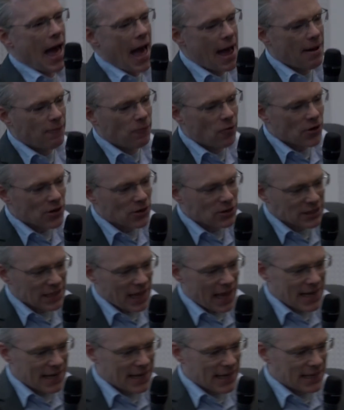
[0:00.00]
And what you're
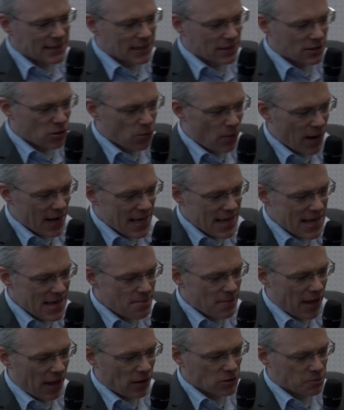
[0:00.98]
saying is that
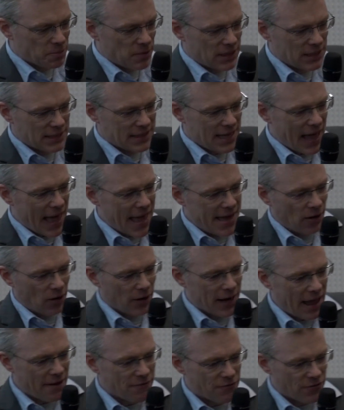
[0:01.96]
20 emails per day
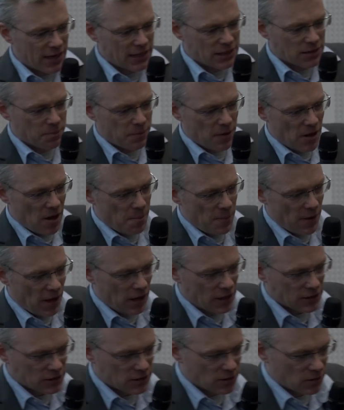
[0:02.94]
on average per
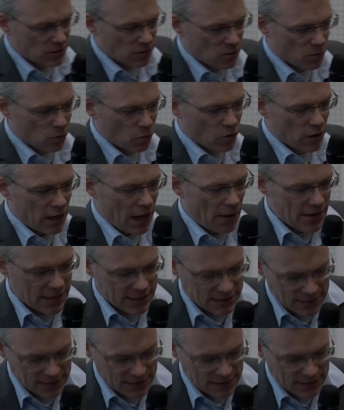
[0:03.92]
person will go